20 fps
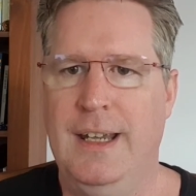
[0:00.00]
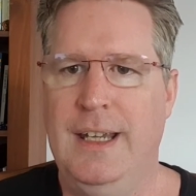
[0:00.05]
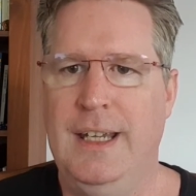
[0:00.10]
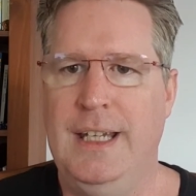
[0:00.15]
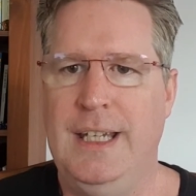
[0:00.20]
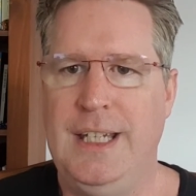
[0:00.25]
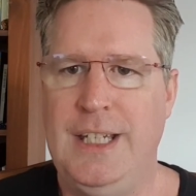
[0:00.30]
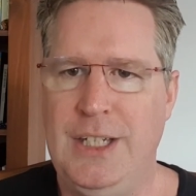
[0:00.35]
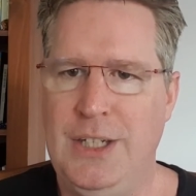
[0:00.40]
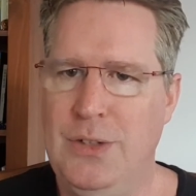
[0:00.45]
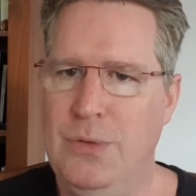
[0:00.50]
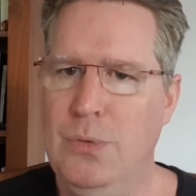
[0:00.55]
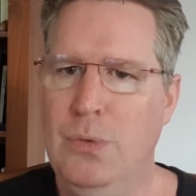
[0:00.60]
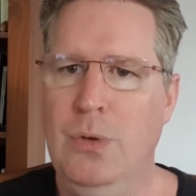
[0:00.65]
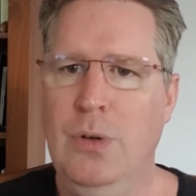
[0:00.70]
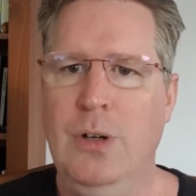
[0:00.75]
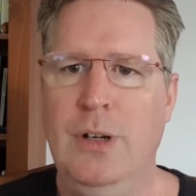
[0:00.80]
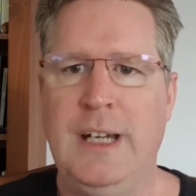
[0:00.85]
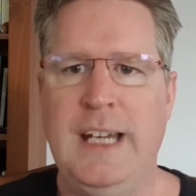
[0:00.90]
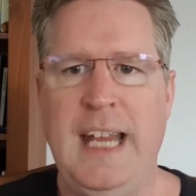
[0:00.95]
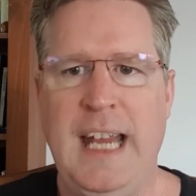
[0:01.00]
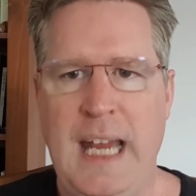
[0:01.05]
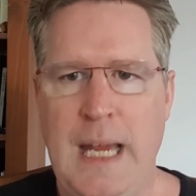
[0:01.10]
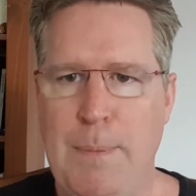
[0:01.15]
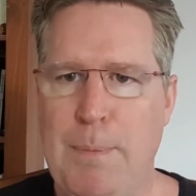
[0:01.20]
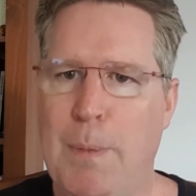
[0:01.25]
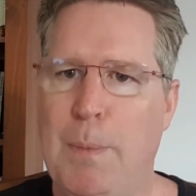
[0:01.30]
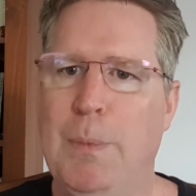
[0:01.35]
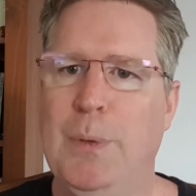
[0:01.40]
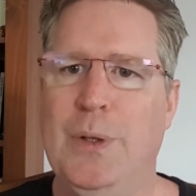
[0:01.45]
you're
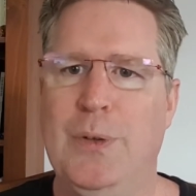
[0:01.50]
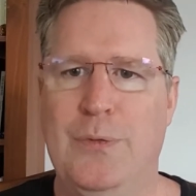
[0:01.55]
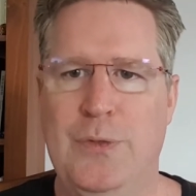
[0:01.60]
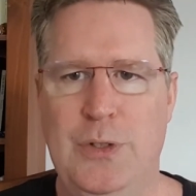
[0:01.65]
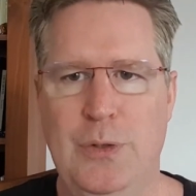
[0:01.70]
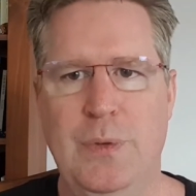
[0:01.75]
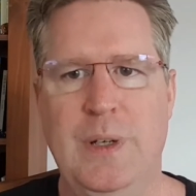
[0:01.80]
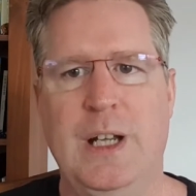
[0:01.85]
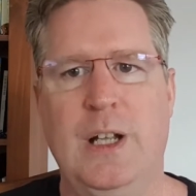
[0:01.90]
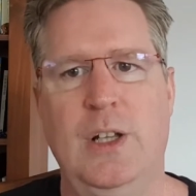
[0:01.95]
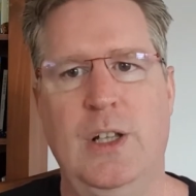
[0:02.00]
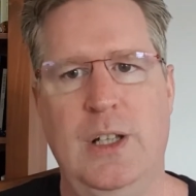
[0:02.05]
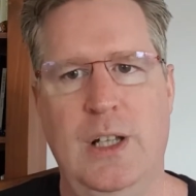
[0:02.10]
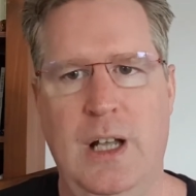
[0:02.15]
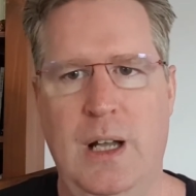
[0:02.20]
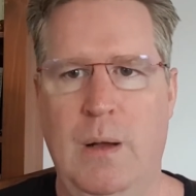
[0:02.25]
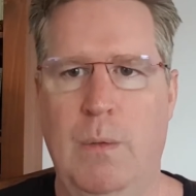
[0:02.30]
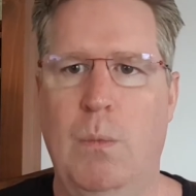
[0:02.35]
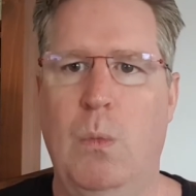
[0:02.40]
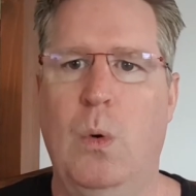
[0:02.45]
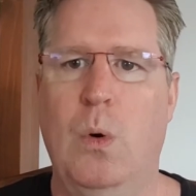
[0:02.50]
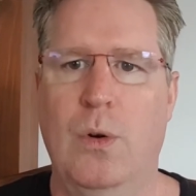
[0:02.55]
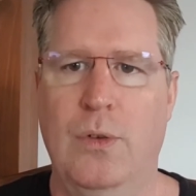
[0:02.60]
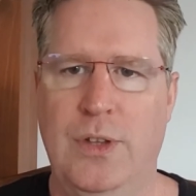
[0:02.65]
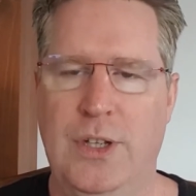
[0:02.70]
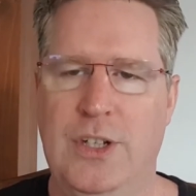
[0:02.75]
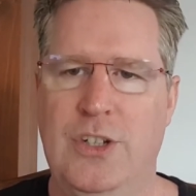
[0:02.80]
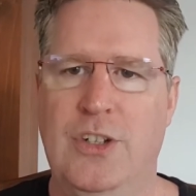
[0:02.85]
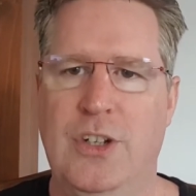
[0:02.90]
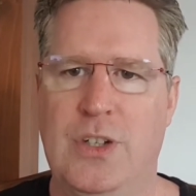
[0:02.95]
capable of doing a lot more
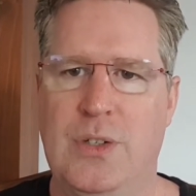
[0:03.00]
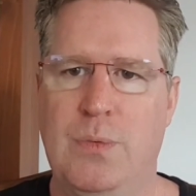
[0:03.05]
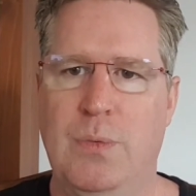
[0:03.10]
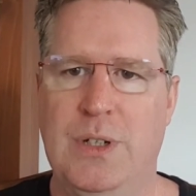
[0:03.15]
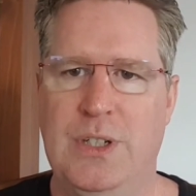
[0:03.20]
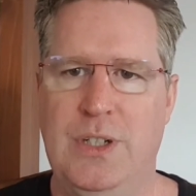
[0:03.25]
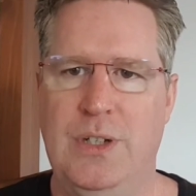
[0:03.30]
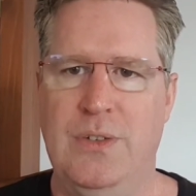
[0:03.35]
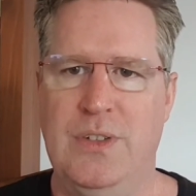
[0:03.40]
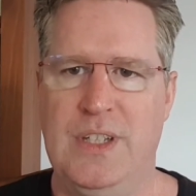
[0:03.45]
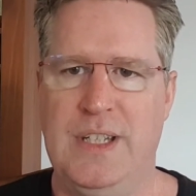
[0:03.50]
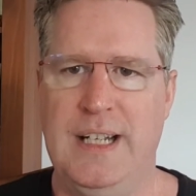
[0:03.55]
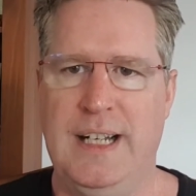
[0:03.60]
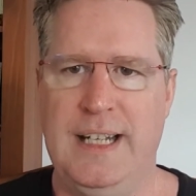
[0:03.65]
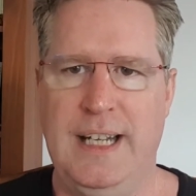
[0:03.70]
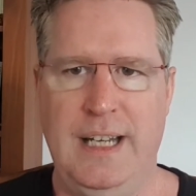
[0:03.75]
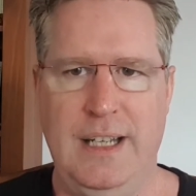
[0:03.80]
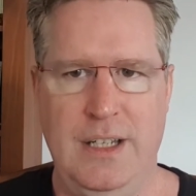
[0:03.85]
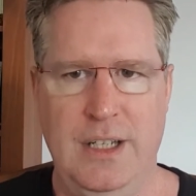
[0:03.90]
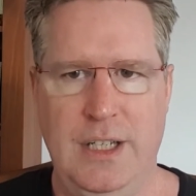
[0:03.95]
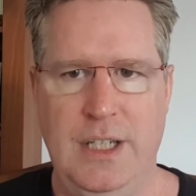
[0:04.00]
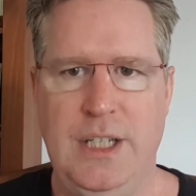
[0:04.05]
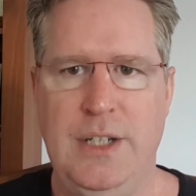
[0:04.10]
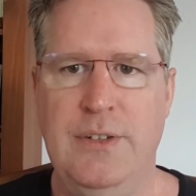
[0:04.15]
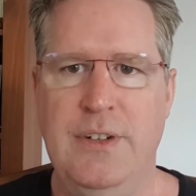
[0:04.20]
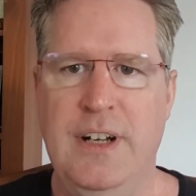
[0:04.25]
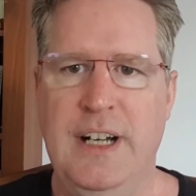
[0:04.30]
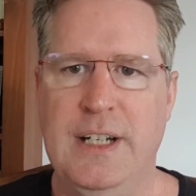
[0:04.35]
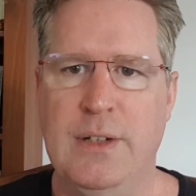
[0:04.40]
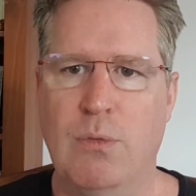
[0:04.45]
than just what you studied. You
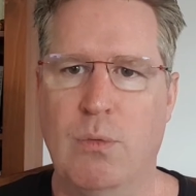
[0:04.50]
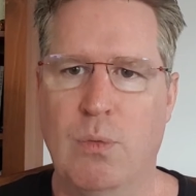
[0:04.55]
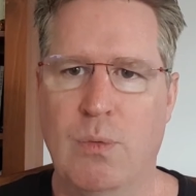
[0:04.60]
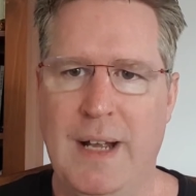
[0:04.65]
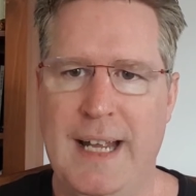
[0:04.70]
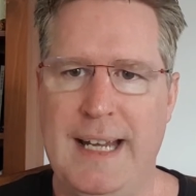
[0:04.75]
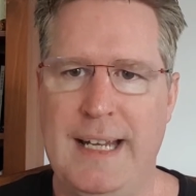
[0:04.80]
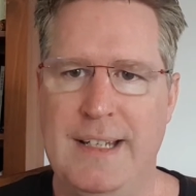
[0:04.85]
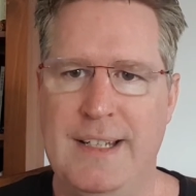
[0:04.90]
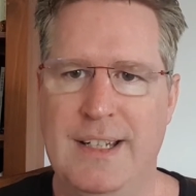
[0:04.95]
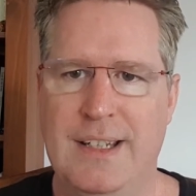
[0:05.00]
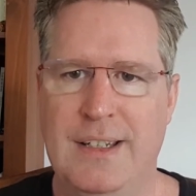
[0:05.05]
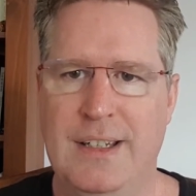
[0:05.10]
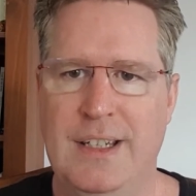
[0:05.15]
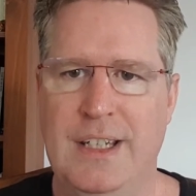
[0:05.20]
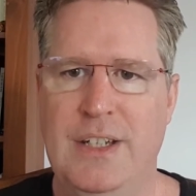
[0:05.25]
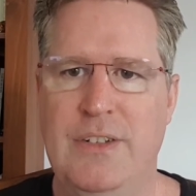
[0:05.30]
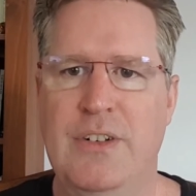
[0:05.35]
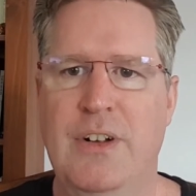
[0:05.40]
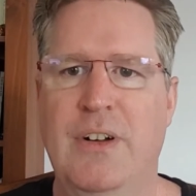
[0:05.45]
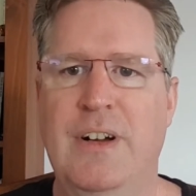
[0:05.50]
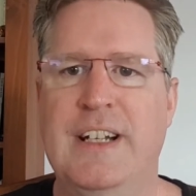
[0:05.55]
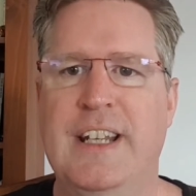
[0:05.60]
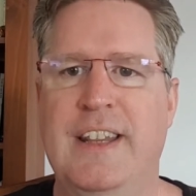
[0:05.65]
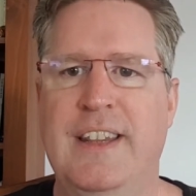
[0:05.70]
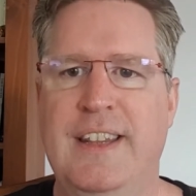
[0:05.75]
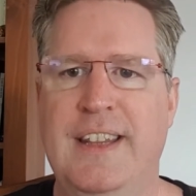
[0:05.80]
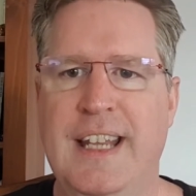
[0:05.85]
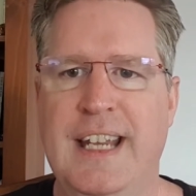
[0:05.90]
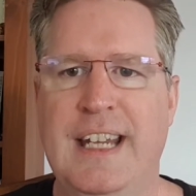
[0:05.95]
know how to write, you know how to
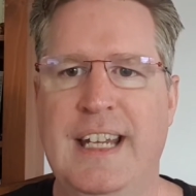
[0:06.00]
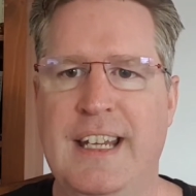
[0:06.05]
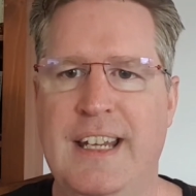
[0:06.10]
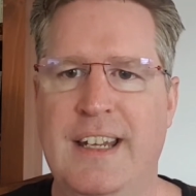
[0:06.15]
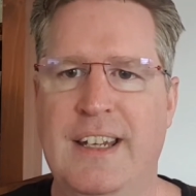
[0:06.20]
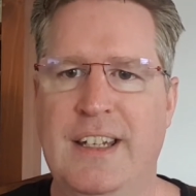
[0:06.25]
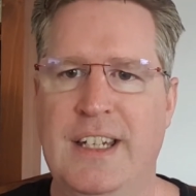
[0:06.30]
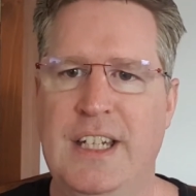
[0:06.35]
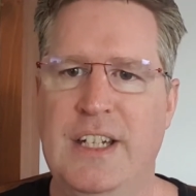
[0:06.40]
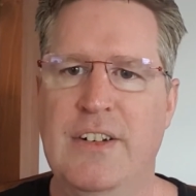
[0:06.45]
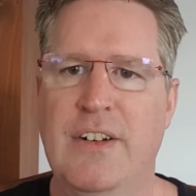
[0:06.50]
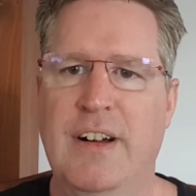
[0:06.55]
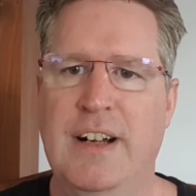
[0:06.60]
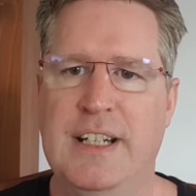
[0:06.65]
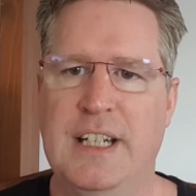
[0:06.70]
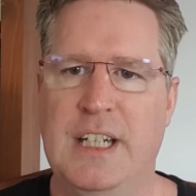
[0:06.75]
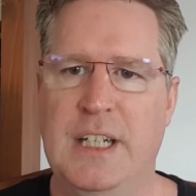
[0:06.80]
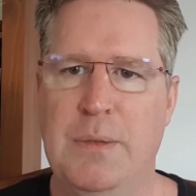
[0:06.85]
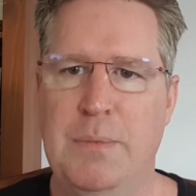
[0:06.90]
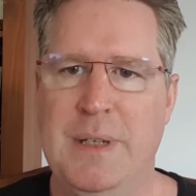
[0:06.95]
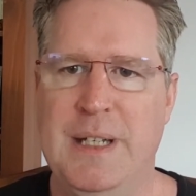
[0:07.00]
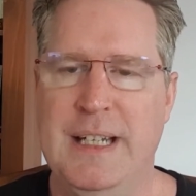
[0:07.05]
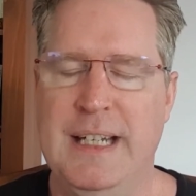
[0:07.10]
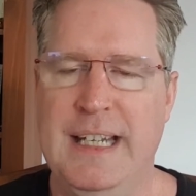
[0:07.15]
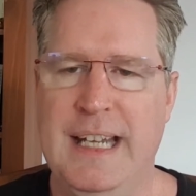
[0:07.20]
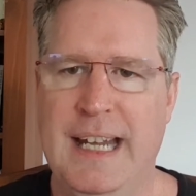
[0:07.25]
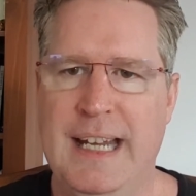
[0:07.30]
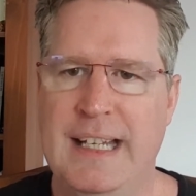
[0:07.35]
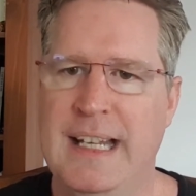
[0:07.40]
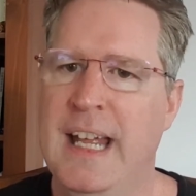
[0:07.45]
think, you know how to
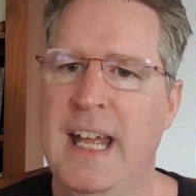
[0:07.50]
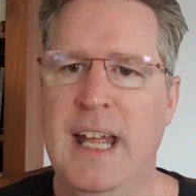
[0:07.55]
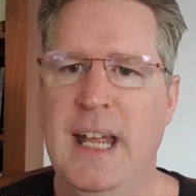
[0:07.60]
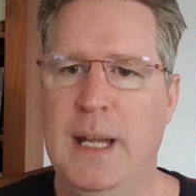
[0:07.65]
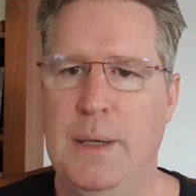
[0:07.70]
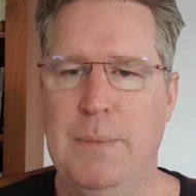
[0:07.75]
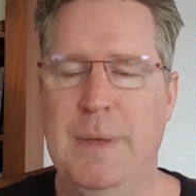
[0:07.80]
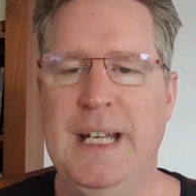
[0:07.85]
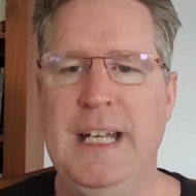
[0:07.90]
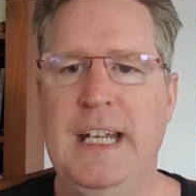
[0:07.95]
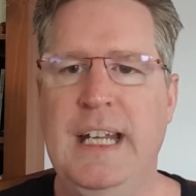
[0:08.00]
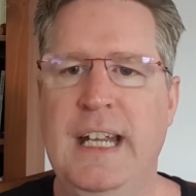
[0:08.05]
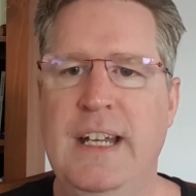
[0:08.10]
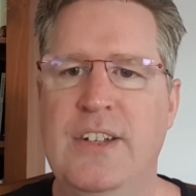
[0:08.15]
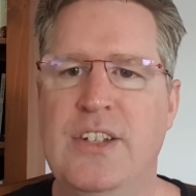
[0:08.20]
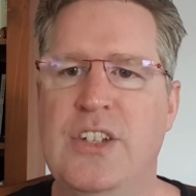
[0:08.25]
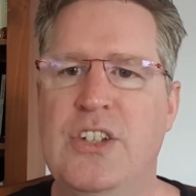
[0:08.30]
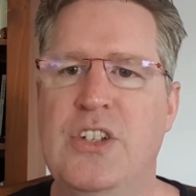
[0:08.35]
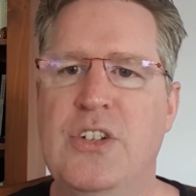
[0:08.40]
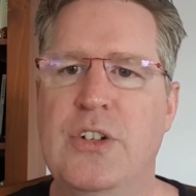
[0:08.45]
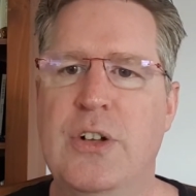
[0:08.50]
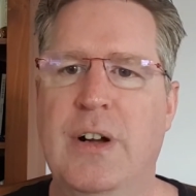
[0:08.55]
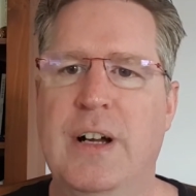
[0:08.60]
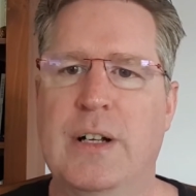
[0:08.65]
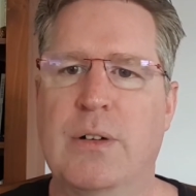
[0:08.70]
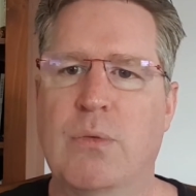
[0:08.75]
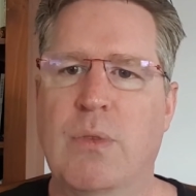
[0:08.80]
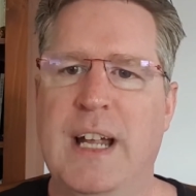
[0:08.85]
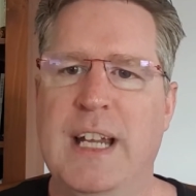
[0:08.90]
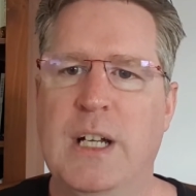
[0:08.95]
communicate. In many cases, you know how
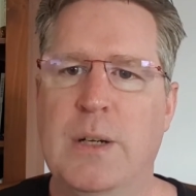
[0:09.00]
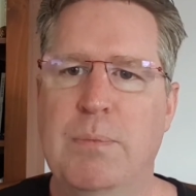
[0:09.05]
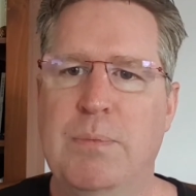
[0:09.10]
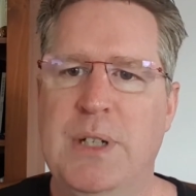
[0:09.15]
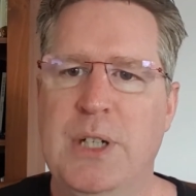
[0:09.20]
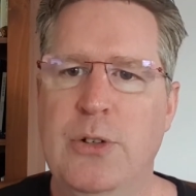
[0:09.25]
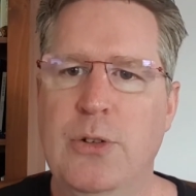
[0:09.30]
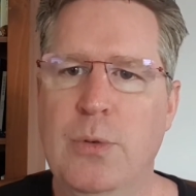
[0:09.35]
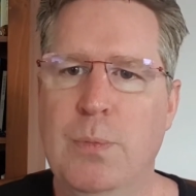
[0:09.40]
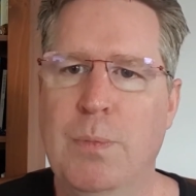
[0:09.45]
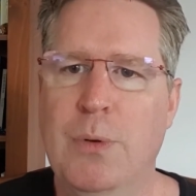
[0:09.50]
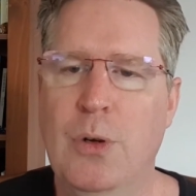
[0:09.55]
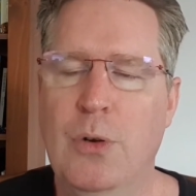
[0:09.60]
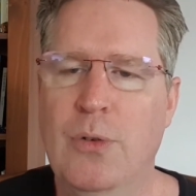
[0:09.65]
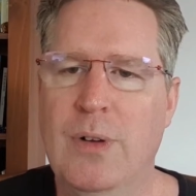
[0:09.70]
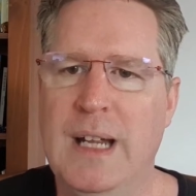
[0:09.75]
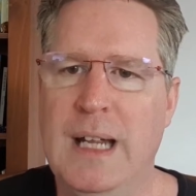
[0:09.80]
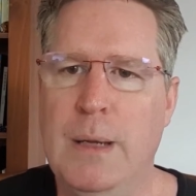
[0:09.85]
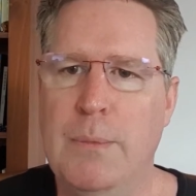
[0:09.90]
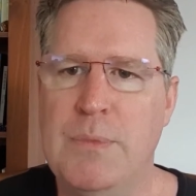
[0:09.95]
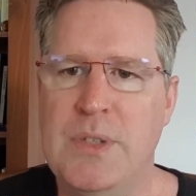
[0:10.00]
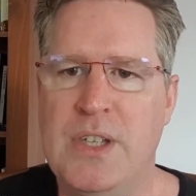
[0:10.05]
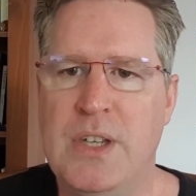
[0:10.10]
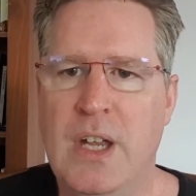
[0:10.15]
to write computer programs.